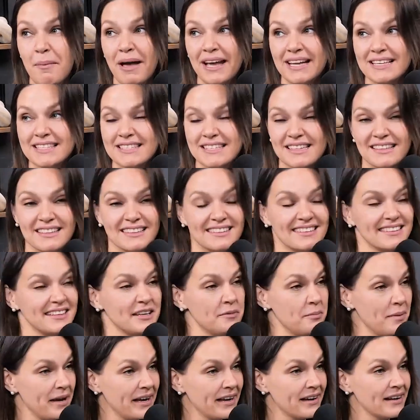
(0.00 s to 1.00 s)
amazing
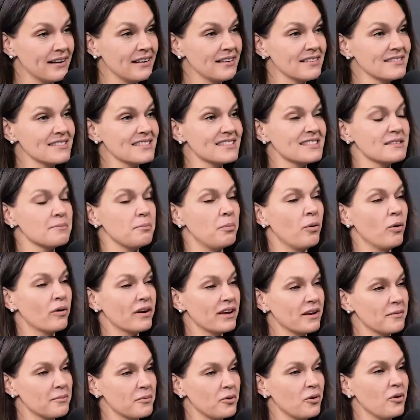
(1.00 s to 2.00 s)
emails:
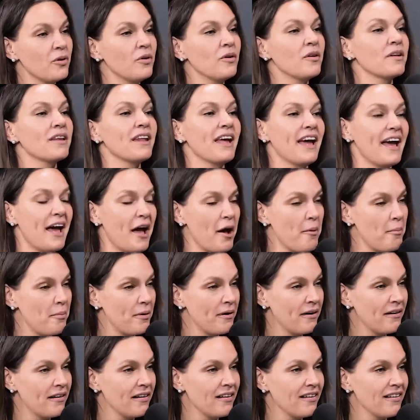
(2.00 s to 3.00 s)
Pokemon,
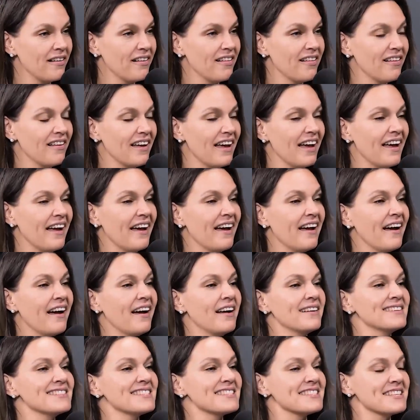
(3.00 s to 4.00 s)
Apple,
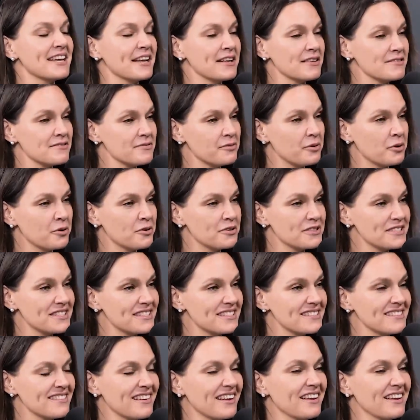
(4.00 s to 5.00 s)
and Salesforce.